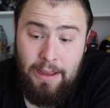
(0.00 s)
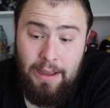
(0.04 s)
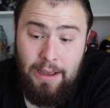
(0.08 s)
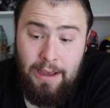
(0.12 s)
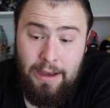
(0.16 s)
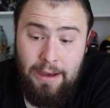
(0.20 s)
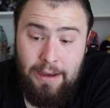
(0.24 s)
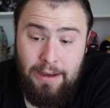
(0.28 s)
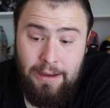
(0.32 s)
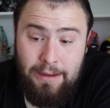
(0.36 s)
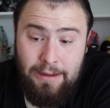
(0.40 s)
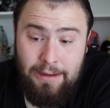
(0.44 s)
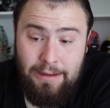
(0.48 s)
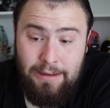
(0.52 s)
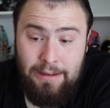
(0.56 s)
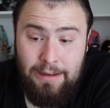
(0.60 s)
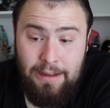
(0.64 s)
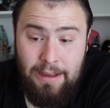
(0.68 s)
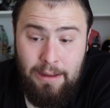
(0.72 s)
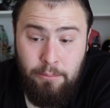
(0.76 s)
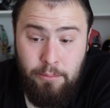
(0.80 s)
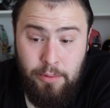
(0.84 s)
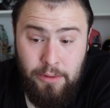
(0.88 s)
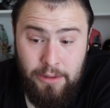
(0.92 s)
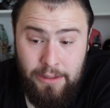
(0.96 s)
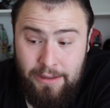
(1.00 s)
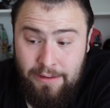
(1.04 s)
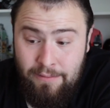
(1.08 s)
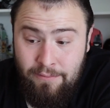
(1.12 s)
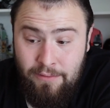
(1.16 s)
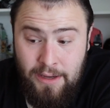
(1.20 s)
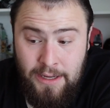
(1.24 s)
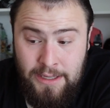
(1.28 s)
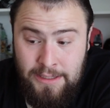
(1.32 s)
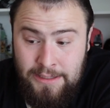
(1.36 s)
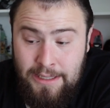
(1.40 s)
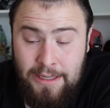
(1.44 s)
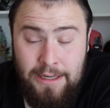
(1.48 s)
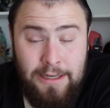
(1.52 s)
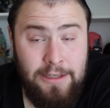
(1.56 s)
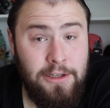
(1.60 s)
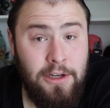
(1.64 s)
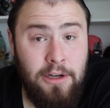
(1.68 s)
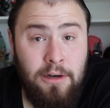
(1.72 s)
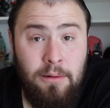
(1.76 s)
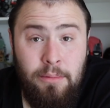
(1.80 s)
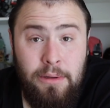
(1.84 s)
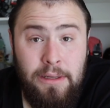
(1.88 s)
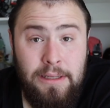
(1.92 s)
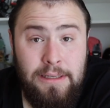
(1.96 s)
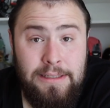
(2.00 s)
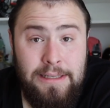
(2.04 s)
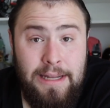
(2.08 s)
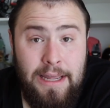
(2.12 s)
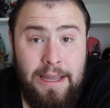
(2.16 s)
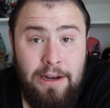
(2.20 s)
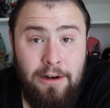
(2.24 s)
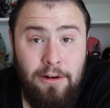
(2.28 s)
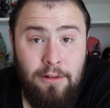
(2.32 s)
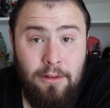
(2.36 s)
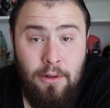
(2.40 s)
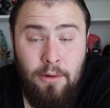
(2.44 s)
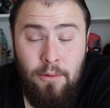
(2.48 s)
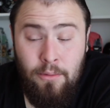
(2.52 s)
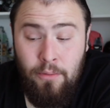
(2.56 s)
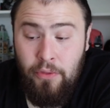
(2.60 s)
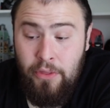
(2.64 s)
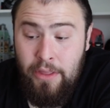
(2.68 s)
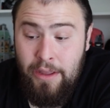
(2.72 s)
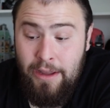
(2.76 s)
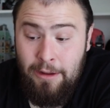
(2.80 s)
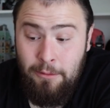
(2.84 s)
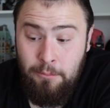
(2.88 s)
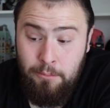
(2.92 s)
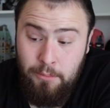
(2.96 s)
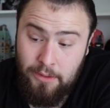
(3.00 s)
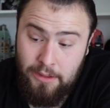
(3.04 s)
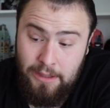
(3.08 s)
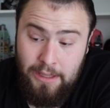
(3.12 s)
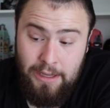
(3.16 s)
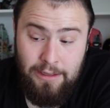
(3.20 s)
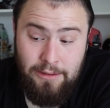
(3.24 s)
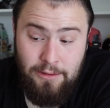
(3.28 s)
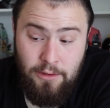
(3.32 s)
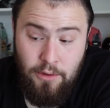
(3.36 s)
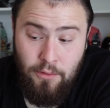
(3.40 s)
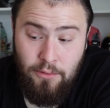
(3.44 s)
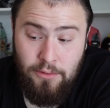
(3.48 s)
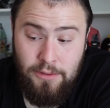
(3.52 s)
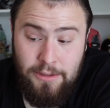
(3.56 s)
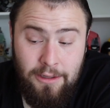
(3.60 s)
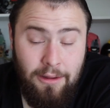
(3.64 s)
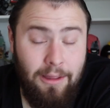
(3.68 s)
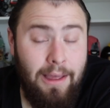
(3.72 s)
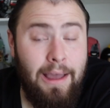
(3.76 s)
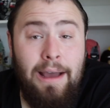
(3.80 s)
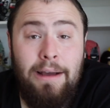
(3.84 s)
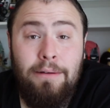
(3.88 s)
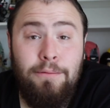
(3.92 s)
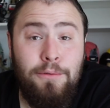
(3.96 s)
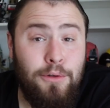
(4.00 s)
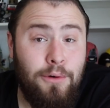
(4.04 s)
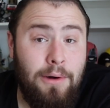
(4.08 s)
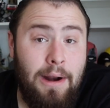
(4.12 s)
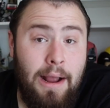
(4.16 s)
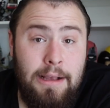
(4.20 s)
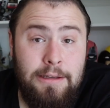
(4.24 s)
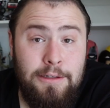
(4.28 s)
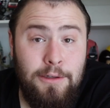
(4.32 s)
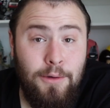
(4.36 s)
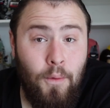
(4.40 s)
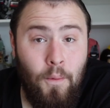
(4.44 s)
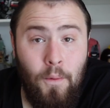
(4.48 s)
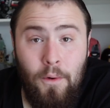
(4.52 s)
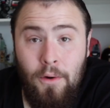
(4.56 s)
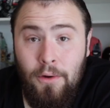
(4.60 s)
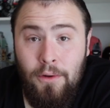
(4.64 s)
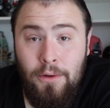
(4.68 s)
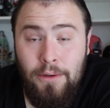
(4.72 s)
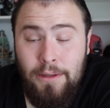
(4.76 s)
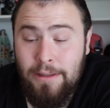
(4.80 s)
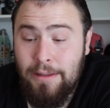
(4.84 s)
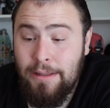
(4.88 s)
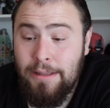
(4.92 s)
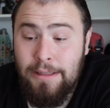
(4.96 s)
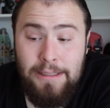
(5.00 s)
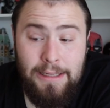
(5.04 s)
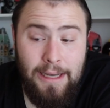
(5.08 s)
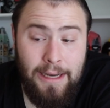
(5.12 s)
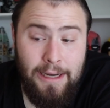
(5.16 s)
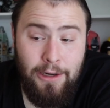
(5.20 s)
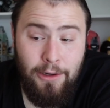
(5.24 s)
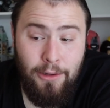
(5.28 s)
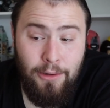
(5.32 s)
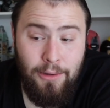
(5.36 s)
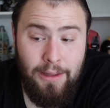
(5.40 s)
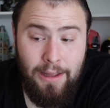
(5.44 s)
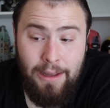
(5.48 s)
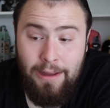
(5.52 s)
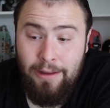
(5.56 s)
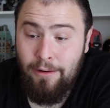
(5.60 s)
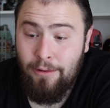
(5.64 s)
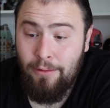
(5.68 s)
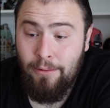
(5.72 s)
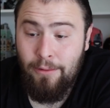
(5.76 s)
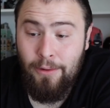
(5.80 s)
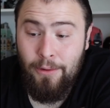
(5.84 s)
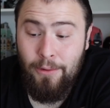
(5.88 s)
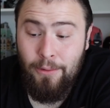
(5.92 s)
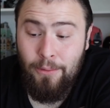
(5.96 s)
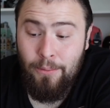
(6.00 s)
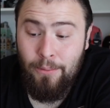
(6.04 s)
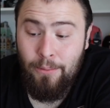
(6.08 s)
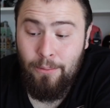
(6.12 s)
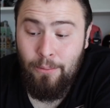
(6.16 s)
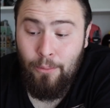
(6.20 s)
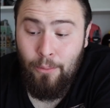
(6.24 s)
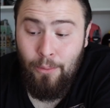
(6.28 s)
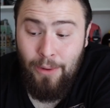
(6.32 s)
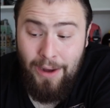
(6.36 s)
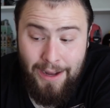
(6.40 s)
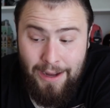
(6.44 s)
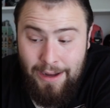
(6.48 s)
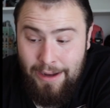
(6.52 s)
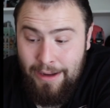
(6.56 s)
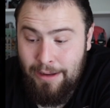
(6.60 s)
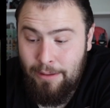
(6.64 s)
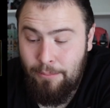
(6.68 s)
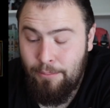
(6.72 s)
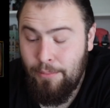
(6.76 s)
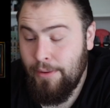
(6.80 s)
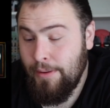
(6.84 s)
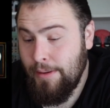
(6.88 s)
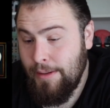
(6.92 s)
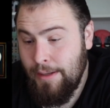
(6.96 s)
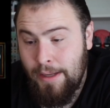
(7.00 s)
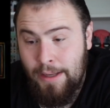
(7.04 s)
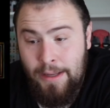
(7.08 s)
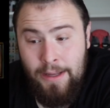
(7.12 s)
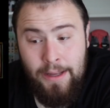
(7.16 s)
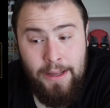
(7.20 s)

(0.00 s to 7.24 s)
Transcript: Uh, it, I believe they said it's going to be a standalone thing, but they do still have Jurassic World in the title. I don't know why, but